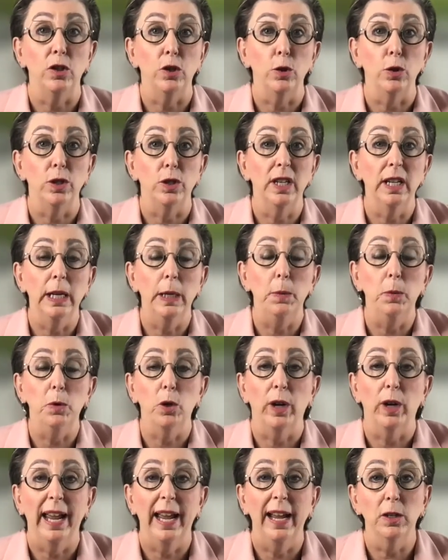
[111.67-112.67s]
your teams, your
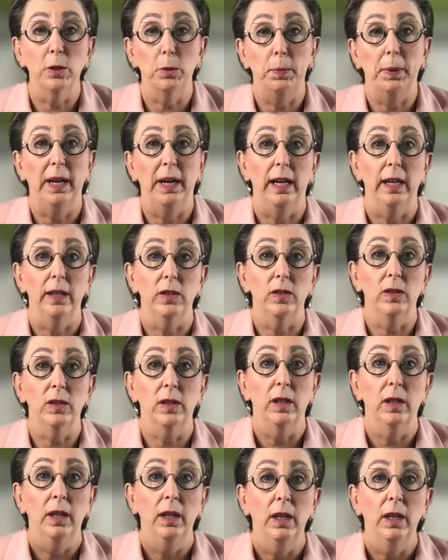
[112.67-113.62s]
counterparts,